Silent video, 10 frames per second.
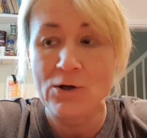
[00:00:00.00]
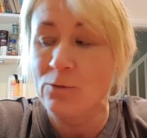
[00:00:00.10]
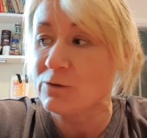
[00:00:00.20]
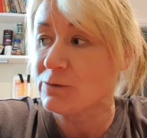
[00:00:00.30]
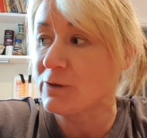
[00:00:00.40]

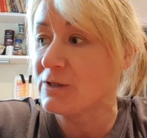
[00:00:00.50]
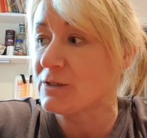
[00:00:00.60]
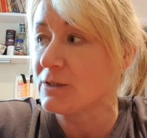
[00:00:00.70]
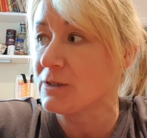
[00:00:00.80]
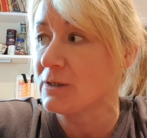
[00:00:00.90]
What's the word
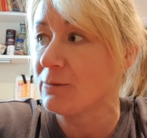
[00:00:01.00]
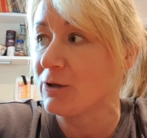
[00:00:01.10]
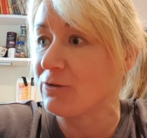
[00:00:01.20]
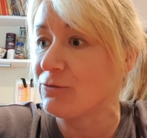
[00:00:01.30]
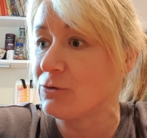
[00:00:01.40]
I'm
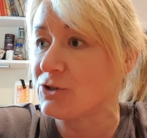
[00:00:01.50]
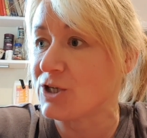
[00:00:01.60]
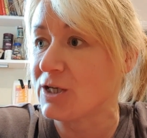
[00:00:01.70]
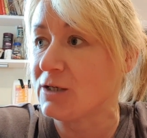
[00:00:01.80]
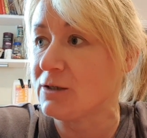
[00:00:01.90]
looking for?
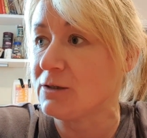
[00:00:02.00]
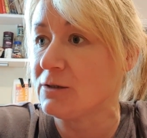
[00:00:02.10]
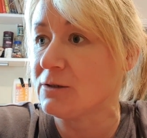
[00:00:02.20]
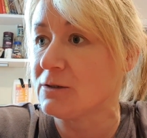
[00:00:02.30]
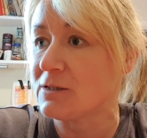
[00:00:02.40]

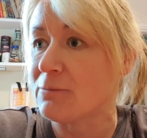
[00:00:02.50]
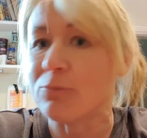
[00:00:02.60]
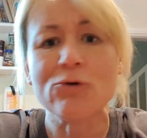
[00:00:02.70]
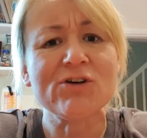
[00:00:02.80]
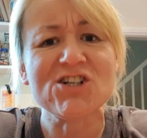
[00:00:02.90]
Chicken,
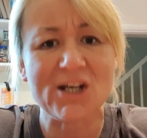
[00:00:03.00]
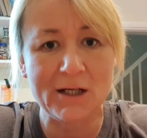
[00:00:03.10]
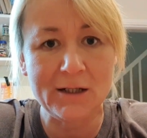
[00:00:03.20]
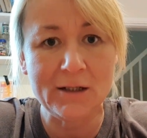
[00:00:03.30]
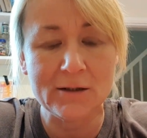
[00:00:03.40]
tempura
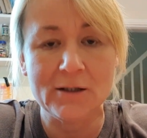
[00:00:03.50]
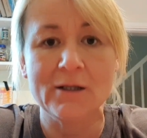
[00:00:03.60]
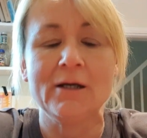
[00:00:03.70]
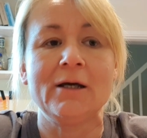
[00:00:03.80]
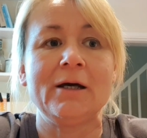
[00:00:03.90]
chicken.
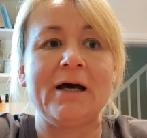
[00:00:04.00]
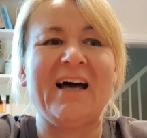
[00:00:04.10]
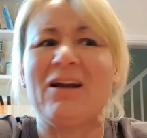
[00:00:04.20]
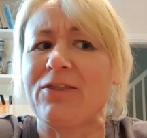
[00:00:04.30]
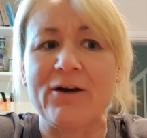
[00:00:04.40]

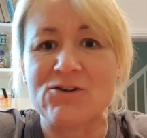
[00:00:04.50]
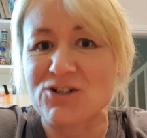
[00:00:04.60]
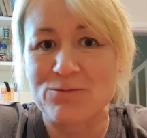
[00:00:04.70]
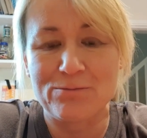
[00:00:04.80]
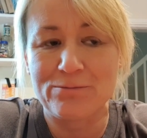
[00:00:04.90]
And I think I'll
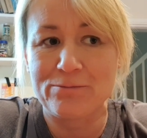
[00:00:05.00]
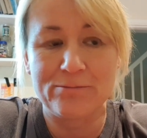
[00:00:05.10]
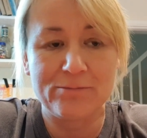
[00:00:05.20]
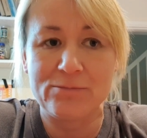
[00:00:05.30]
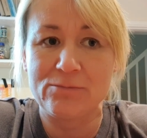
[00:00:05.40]
just
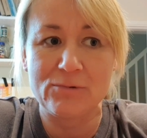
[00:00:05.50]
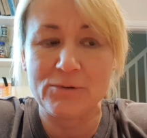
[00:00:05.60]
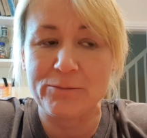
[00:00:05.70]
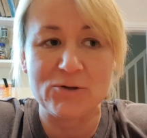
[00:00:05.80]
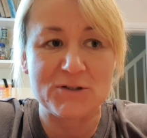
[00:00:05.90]

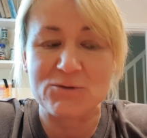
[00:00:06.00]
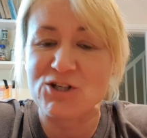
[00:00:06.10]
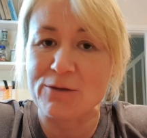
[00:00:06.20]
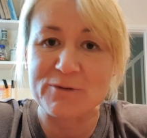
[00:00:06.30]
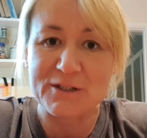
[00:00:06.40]
put some
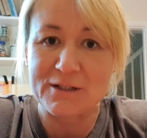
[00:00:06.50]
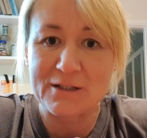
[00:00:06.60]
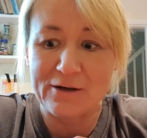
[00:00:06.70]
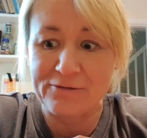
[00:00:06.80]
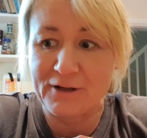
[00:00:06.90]
chips and
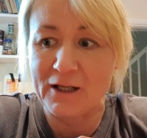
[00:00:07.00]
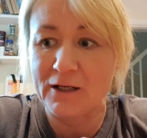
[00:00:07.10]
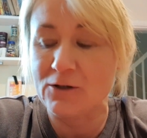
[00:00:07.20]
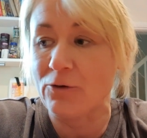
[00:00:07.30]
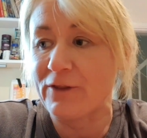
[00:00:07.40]
stuff
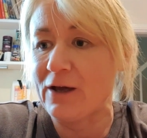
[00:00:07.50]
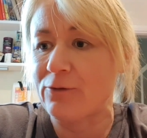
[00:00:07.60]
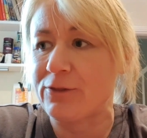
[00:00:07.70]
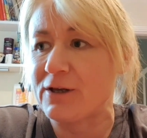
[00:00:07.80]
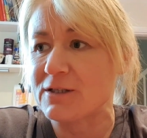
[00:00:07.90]
in. Not the
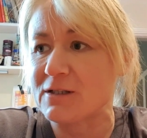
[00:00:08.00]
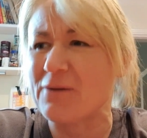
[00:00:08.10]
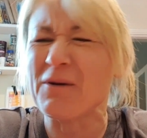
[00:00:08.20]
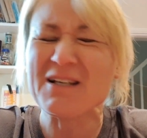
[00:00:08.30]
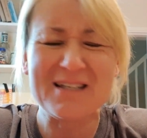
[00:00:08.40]
healthiest. I
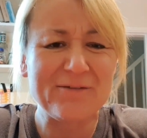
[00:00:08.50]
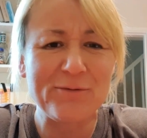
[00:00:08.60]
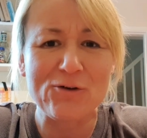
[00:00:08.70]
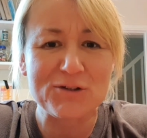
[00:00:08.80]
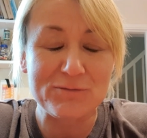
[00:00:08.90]
might see if
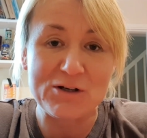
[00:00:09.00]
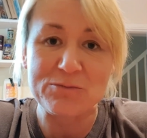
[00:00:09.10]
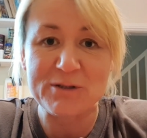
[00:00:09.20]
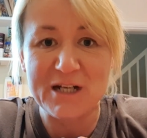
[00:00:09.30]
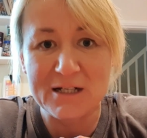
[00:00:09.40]
we've got some roast
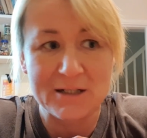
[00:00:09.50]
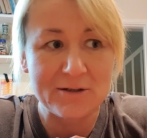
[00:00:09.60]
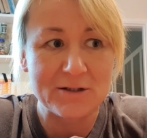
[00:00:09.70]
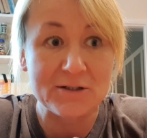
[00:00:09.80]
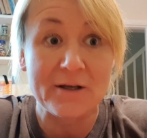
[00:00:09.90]

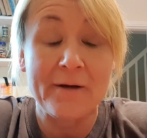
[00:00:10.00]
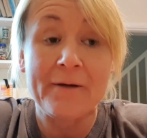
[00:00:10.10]
potatoes because